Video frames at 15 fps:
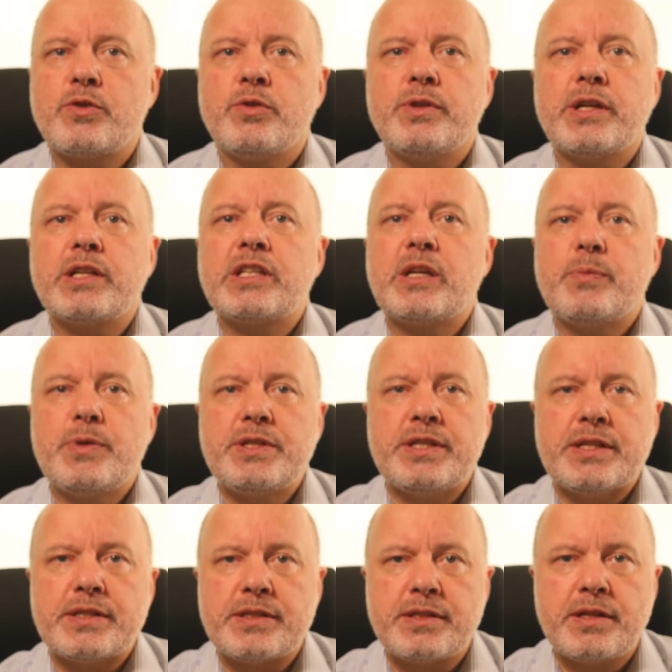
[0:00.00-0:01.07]
conduct their
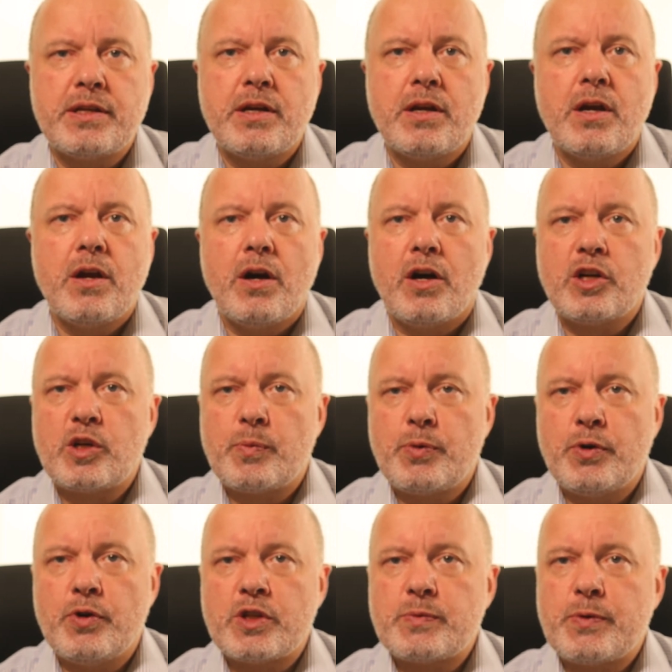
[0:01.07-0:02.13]
business,
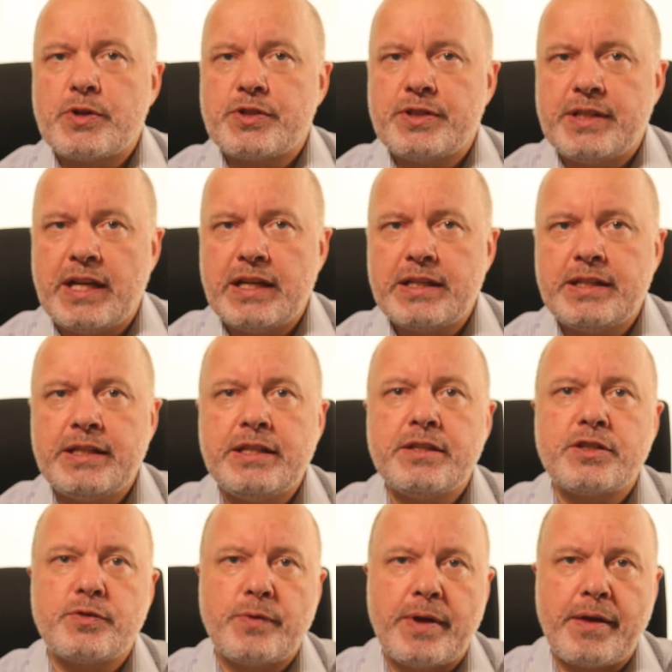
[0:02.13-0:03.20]
entrepreneurs' personality,
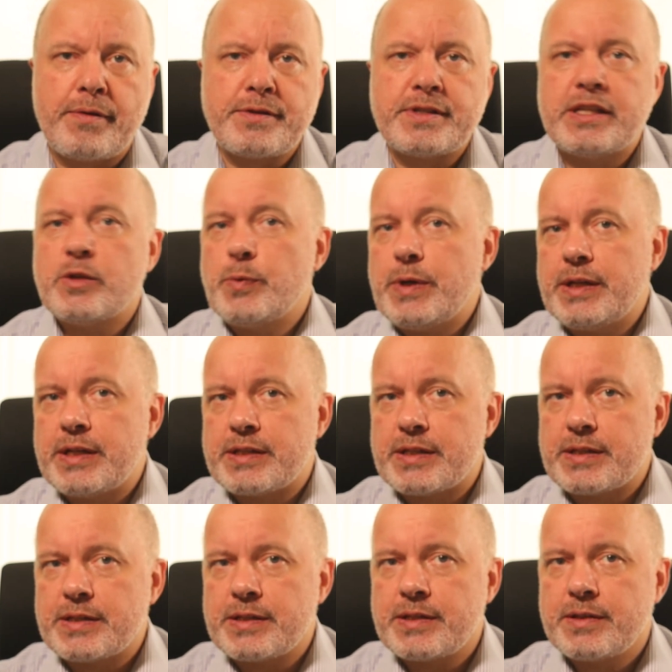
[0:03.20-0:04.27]
strengths and
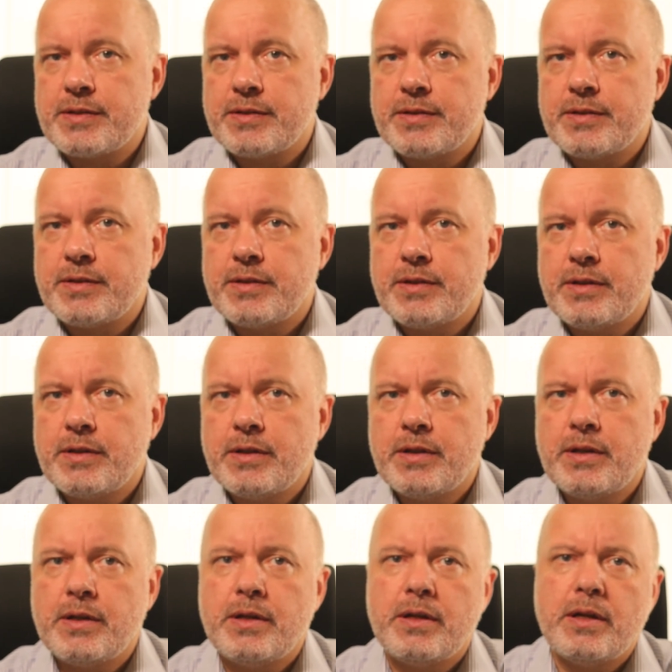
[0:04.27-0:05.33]
weaknesses.
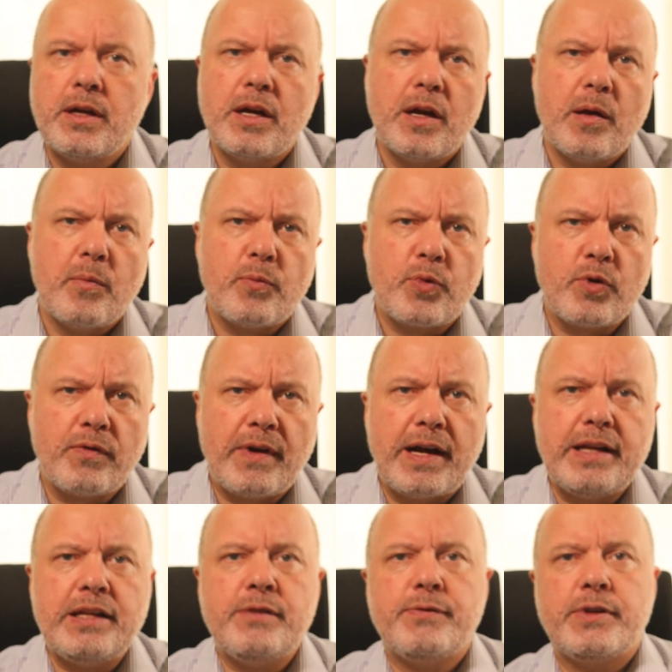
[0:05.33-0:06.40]

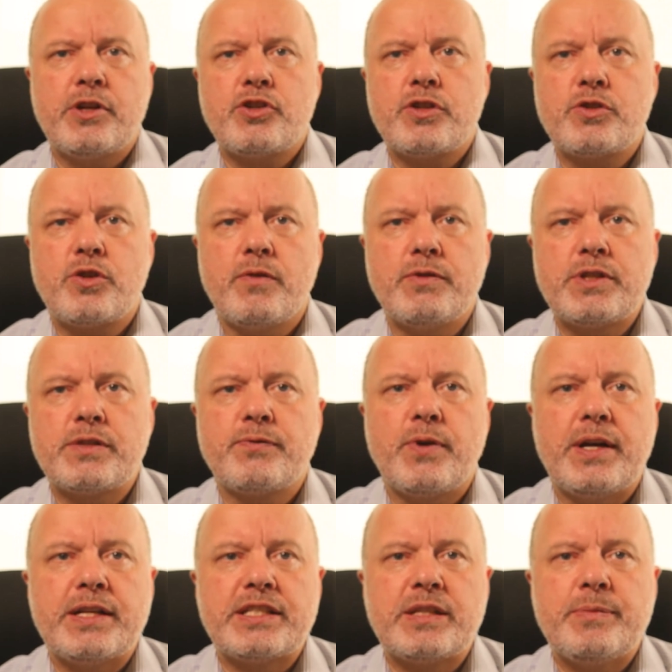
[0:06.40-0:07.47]
Providing financial services for
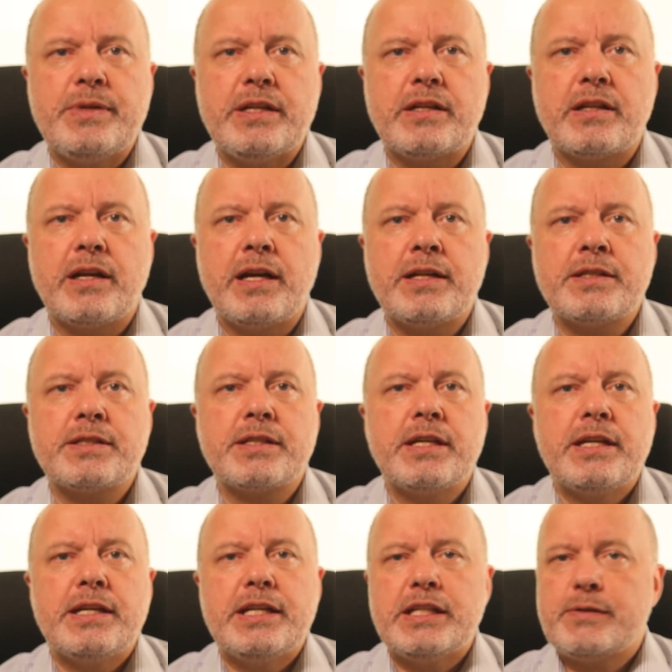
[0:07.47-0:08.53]
SME clients
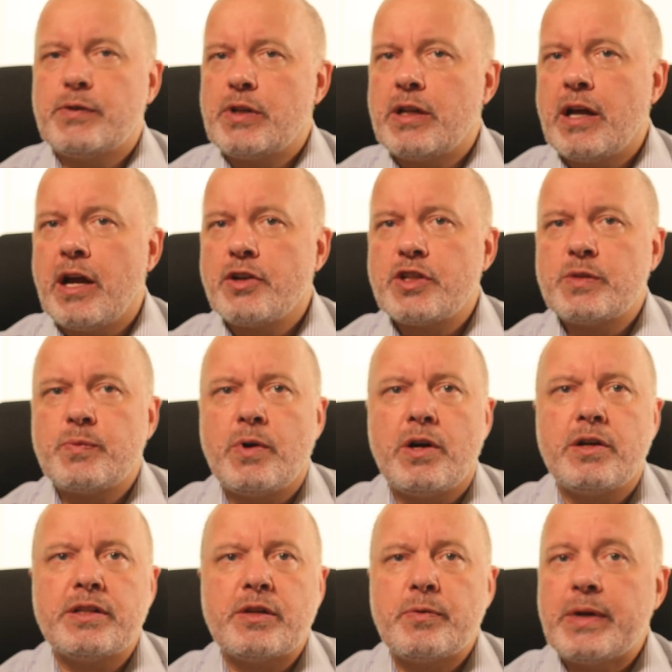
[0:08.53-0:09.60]
is for the largest
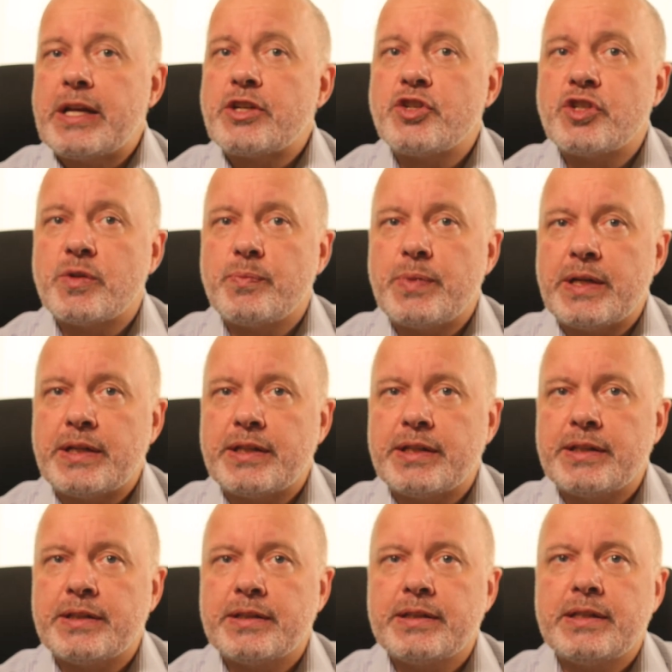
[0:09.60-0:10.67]
part a relationship
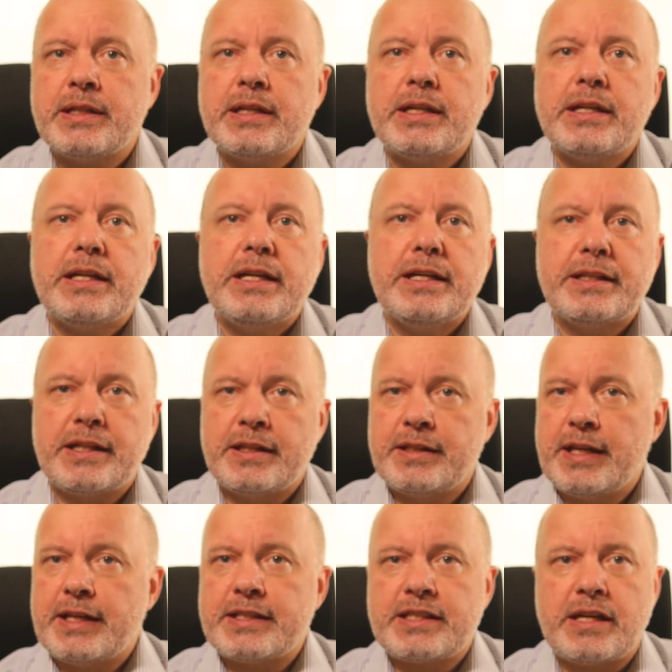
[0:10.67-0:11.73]
banking. It can
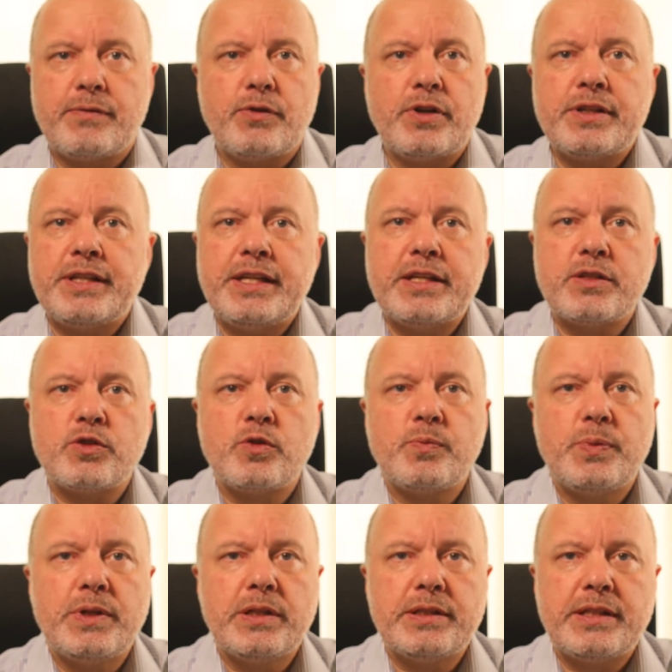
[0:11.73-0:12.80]
take several years to
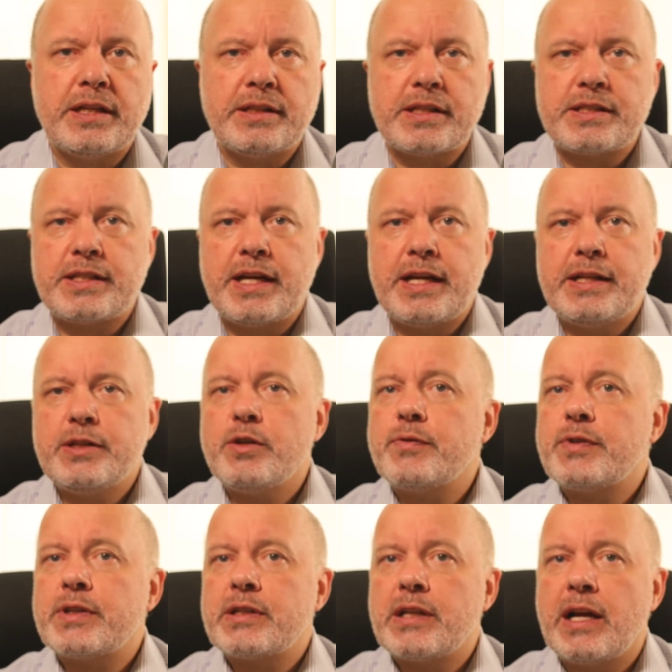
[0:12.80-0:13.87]
build the understanding
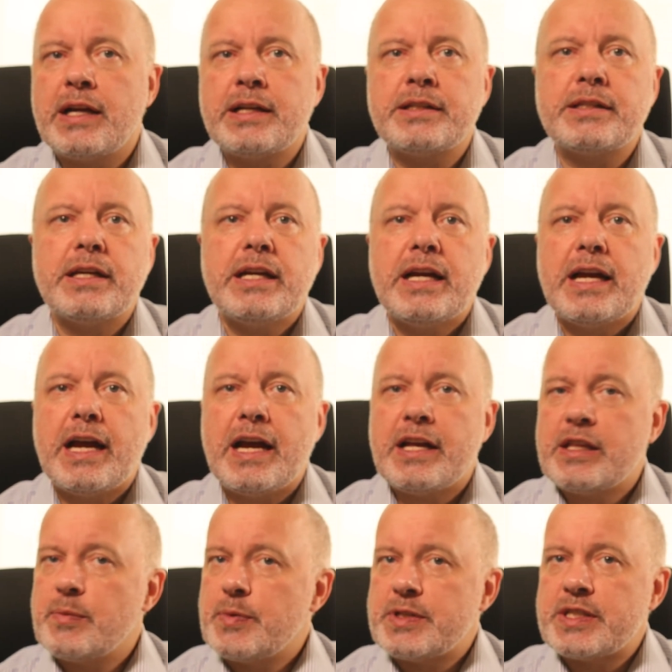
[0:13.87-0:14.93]
of the client
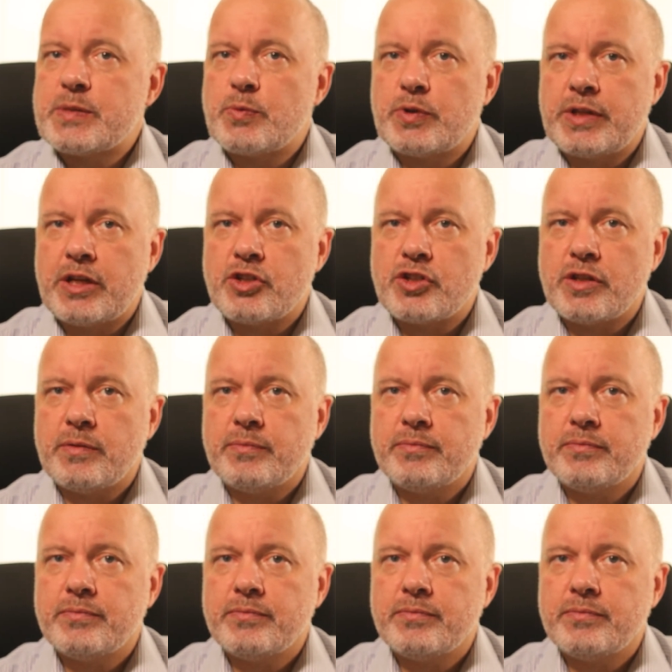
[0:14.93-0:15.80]
and the business potential.